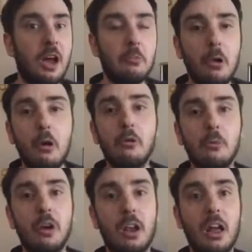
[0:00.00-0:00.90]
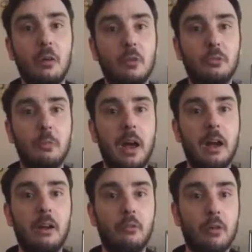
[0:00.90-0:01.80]
And I'm holding my language back
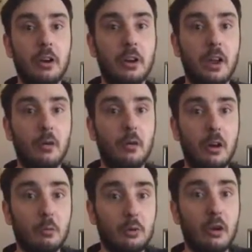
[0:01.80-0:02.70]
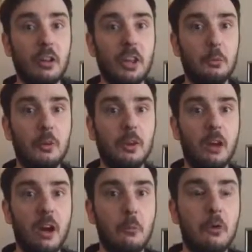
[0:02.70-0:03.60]
right now. I'm trying to keep it
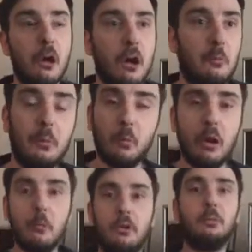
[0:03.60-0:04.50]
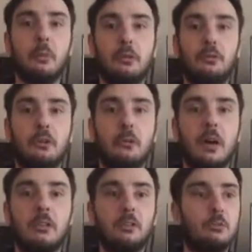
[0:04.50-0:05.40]
calm. I mean, what am I supposed to do
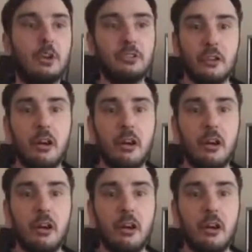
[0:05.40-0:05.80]
about the situation?